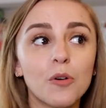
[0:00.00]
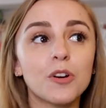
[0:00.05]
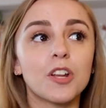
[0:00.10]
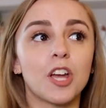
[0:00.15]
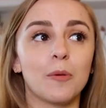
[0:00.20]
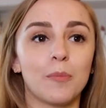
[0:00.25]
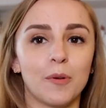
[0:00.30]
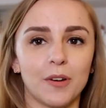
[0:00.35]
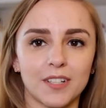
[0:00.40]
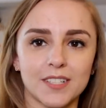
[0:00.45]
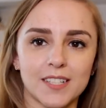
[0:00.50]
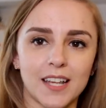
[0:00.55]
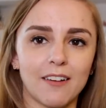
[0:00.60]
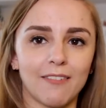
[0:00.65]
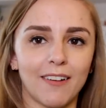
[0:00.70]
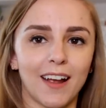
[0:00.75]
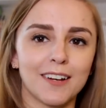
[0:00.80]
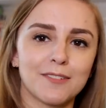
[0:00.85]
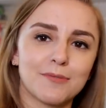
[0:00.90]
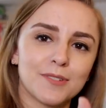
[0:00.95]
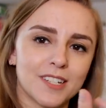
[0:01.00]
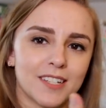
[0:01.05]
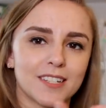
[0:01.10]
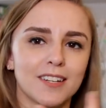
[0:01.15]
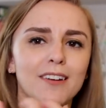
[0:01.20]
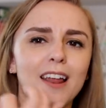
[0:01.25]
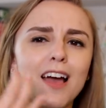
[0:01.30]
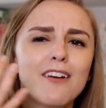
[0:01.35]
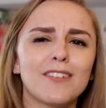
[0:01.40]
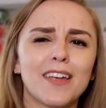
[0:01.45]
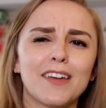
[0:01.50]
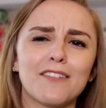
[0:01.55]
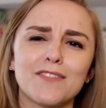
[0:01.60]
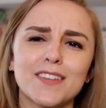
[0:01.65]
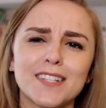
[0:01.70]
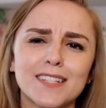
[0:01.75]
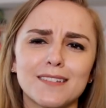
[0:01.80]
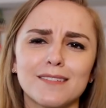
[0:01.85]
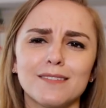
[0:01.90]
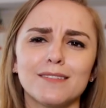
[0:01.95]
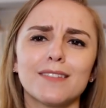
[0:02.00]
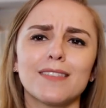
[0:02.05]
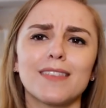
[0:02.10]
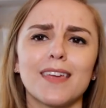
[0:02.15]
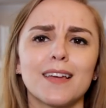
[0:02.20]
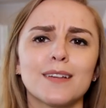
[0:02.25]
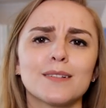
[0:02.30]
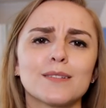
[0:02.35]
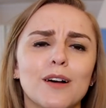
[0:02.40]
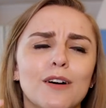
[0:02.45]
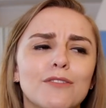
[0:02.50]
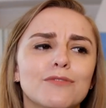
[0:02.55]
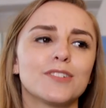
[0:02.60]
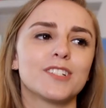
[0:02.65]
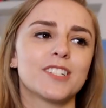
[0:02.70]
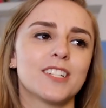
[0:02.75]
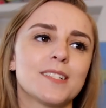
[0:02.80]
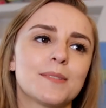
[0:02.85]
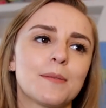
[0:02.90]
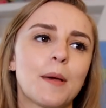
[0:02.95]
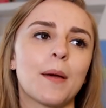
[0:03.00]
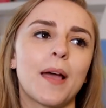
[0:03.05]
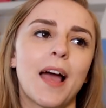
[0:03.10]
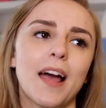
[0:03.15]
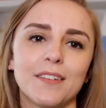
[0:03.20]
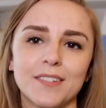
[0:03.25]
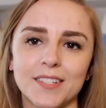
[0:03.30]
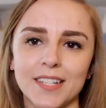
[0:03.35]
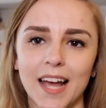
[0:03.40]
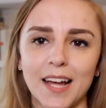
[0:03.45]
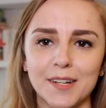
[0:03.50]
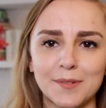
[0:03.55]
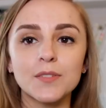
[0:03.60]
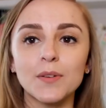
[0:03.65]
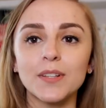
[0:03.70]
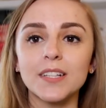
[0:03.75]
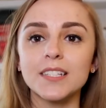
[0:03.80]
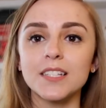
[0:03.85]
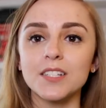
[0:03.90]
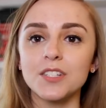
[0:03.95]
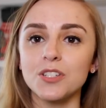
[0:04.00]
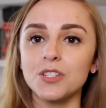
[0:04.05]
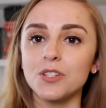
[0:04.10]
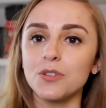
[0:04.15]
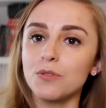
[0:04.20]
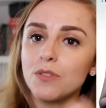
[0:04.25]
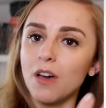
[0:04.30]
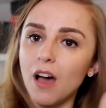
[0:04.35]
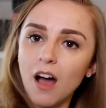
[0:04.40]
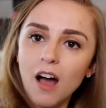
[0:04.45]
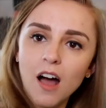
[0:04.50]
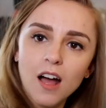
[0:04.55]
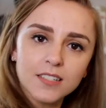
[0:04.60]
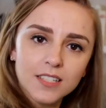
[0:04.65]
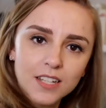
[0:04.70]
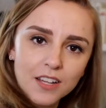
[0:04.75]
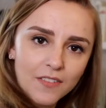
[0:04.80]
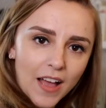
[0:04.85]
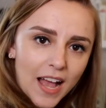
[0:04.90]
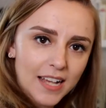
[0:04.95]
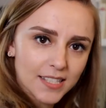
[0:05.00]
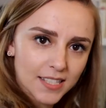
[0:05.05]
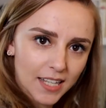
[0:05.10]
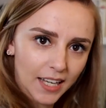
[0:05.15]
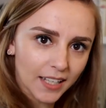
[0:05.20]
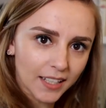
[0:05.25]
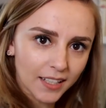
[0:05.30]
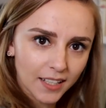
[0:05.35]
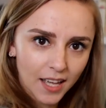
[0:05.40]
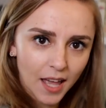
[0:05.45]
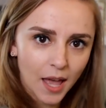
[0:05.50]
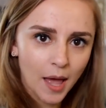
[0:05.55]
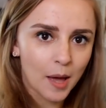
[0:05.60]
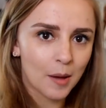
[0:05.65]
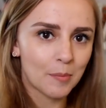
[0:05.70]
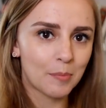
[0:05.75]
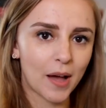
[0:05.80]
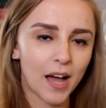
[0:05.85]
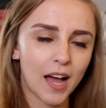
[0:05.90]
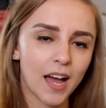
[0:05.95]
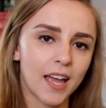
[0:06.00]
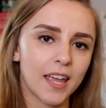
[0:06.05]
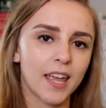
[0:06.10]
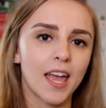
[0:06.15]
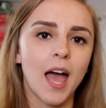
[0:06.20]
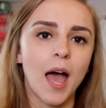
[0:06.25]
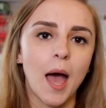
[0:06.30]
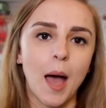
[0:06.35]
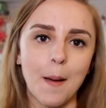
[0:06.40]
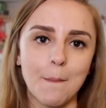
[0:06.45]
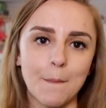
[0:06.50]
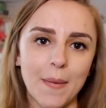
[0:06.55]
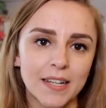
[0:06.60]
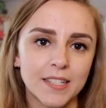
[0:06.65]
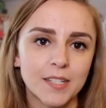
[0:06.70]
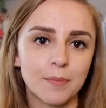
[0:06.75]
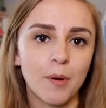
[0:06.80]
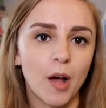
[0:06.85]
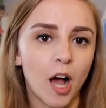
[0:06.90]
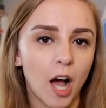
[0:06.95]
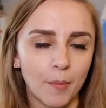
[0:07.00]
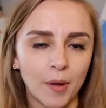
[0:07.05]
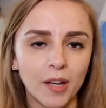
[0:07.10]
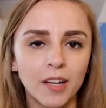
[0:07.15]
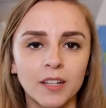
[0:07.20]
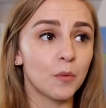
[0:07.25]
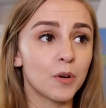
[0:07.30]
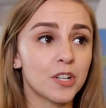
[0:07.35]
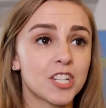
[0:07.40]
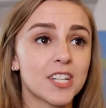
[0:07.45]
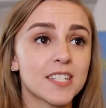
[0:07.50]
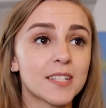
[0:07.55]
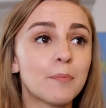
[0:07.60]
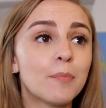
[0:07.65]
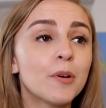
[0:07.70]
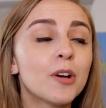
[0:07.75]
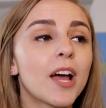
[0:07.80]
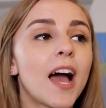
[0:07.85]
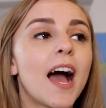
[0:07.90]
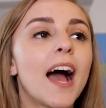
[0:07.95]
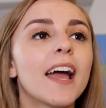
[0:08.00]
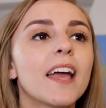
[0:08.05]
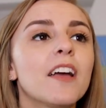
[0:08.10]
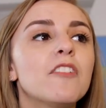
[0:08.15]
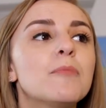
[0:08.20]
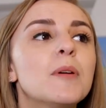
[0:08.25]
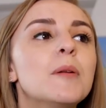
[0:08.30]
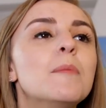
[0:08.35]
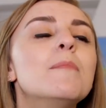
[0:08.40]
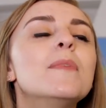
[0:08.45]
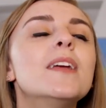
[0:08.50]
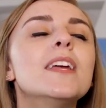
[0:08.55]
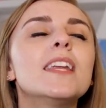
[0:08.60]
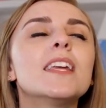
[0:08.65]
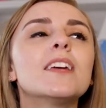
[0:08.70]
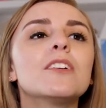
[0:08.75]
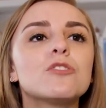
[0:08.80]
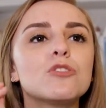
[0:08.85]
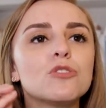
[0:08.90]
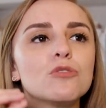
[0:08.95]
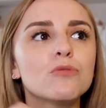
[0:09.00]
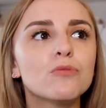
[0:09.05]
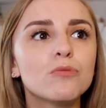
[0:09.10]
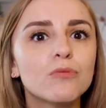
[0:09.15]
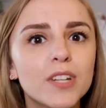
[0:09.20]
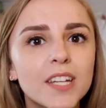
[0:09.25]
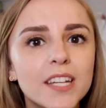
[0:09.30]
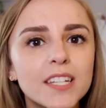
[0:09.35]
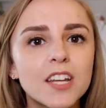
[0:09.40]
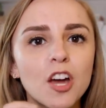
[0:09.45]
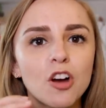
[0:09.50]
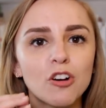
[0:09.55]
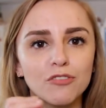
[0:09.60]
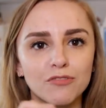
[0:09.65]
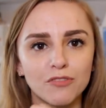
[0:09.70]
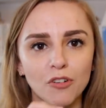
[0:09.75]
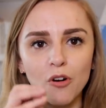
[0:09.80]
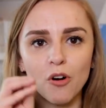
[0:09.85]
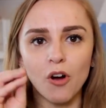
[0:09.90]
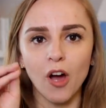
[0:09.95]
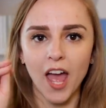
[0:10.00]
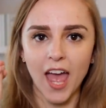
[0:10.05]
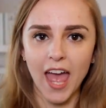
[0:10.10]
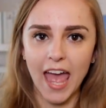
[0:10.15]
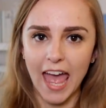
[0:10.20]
audiobooks I read, which I don't have like physical things of, which is kind of sad. So I listened to The Art of Asking by Amanda Palmer, which is a book I have been meaning to read for